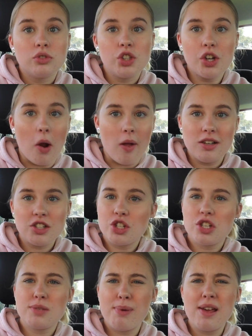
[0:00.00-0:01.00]
you know,
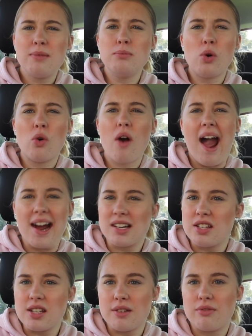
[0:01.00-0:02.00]
it's just been more
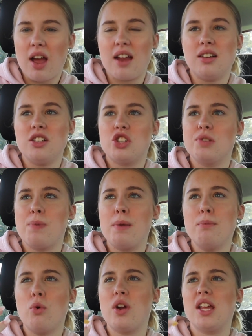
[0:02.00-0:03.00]
active and it's just
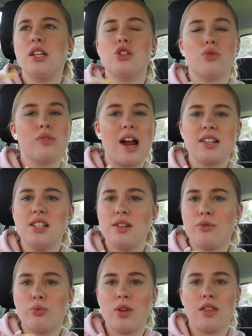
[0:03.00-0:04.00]
been more
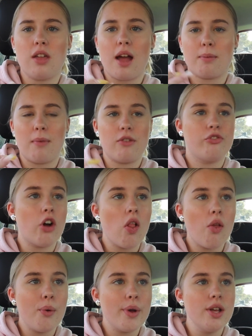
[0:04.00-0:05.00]
interactive with like my
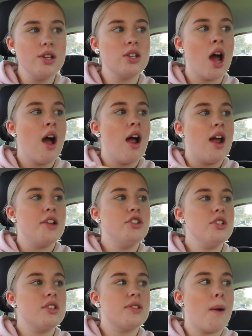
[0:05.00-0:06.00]
followers, and
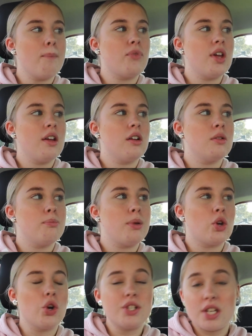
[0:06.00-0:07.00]
just something,
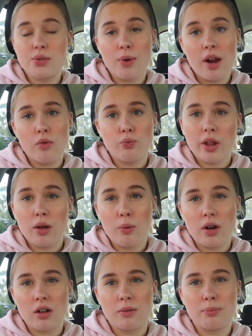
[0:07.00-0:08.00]
because that's what I really
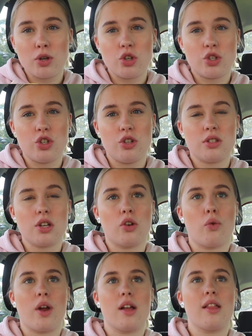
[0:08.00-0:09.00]
want to pursue as a
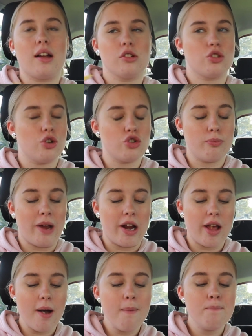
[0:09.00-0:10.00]
career, like social
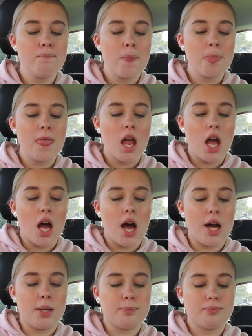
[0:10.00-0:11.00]
media.
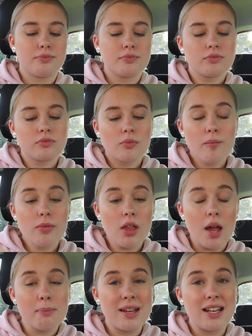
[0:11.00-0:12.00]
I
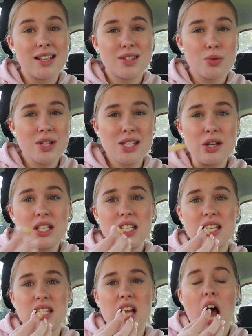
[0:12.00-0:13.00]
mean, it's always good
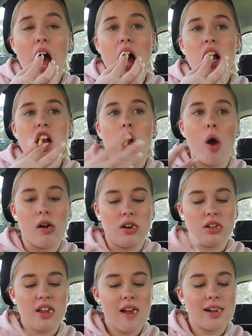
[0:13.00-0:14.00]
to start
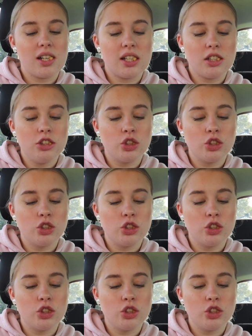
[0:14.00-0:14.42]
early, I guess.